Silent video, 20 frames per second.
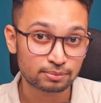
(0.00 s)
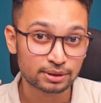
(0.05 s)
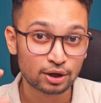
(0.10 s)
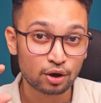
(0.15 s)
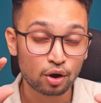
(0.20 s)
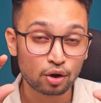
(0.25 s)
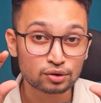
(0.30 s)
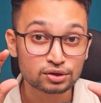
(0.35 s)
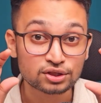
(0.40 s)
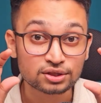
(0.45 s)

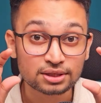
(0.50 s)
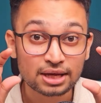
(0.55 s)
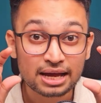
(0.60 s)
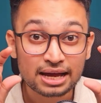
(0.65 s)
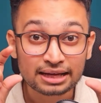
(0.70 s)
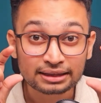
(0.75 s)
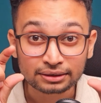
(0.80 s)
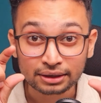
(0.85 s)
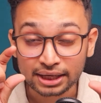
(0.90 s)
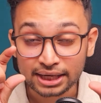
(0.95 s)
because
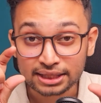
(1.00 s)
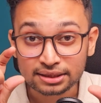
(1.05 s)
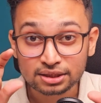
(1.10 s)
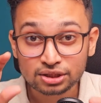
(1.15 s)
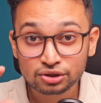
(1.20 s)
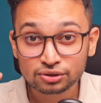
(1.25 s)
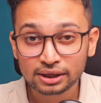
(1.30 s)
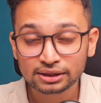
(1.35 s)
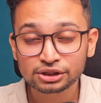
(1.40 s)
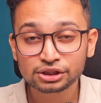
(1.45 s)
the
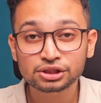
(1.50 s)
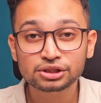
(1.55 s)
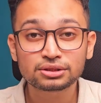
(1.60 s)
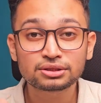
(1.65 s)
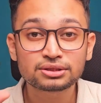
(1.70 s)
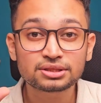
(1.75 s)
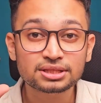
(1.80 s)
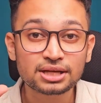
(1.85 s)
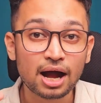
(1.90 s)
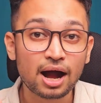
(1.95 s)

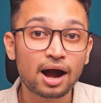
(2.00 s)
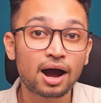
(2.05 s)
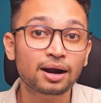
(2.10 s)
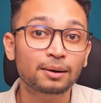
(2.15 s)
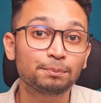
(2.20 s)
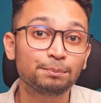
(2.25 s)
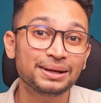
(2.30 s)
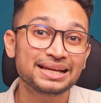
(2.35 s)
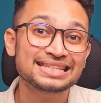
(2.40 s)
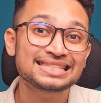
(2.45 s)
instructions are
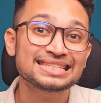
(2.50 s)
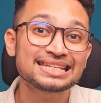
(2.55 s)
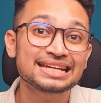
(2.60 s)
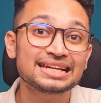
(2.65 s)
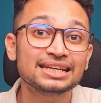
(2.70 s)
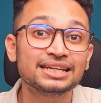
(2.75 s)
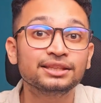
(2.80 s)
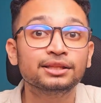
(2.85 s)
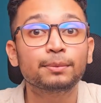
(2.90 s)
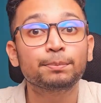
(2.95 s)

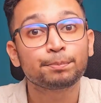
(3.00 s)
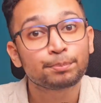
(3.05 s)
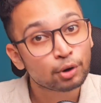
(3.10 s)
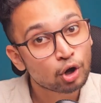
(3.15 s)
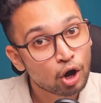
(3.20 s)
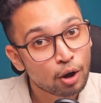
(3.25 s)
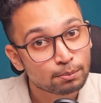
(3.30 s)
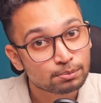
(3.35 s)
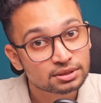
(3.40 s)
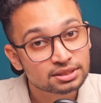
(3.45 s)
basically the
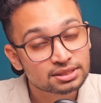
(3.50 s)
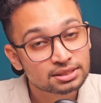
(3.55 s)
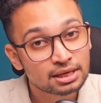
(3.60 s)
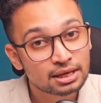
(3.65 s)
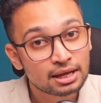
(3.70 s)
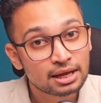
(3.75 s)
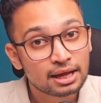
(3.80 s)
prompts.